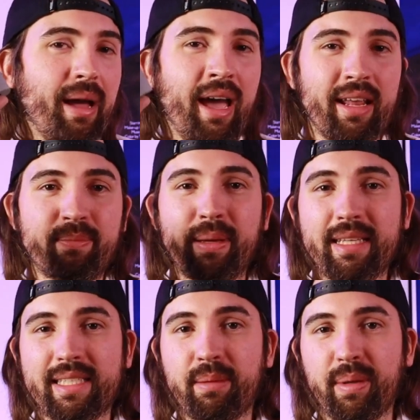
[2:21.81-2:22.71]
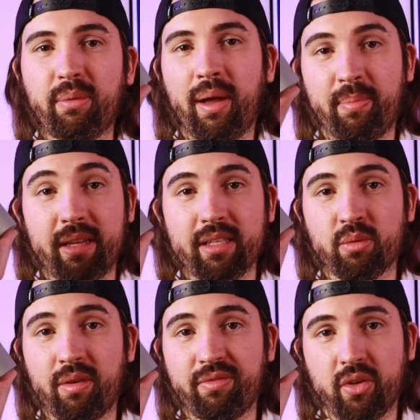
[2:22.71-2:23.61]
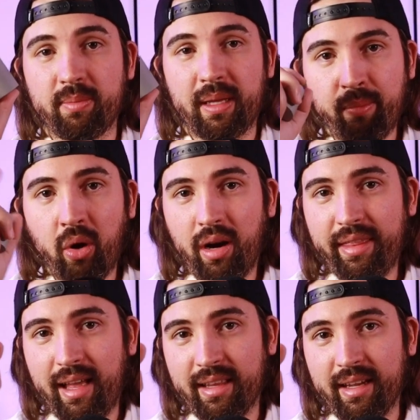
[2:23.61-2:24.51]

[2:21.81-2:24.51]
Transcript: I had PCBWay print this one for me. More on that